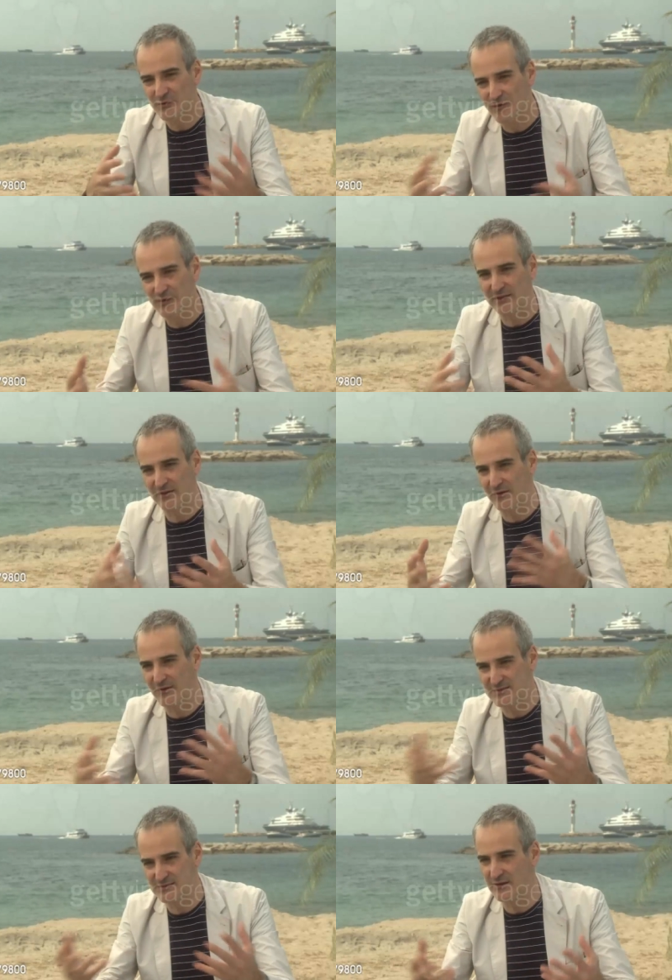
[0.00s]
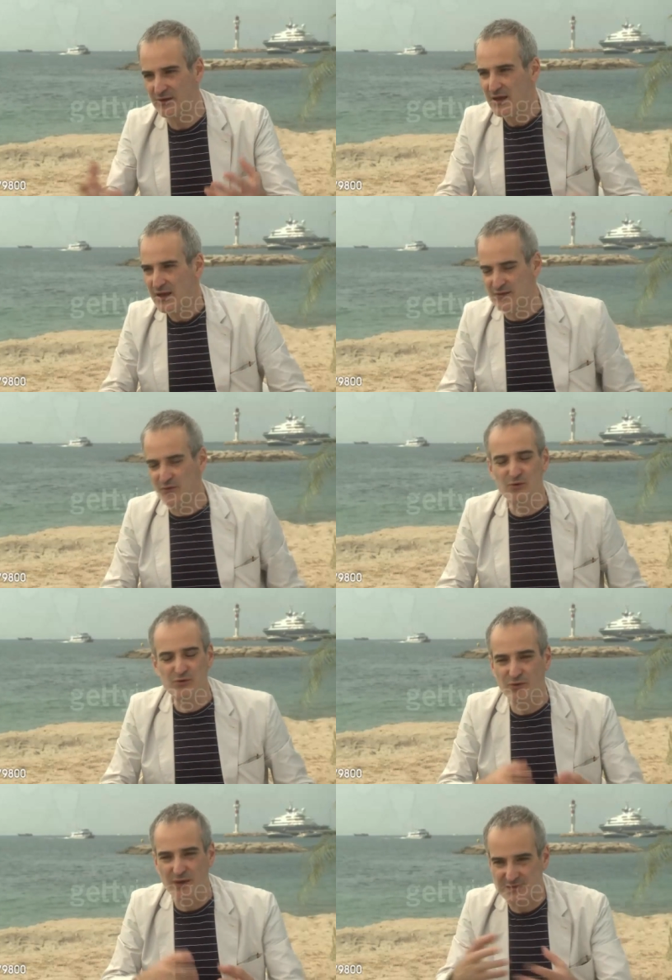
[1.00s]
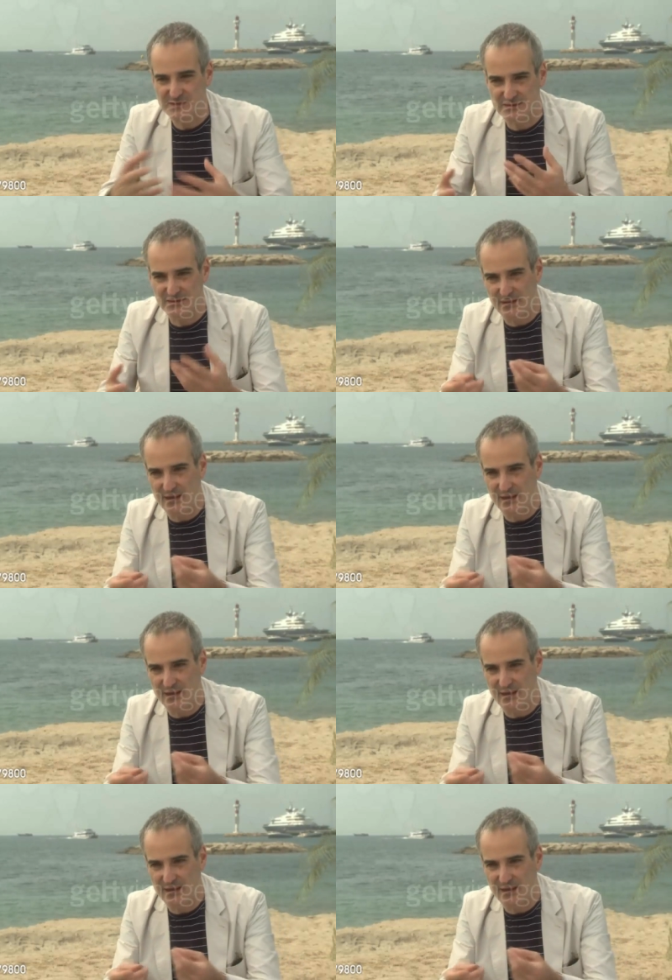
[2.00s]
look at her as also as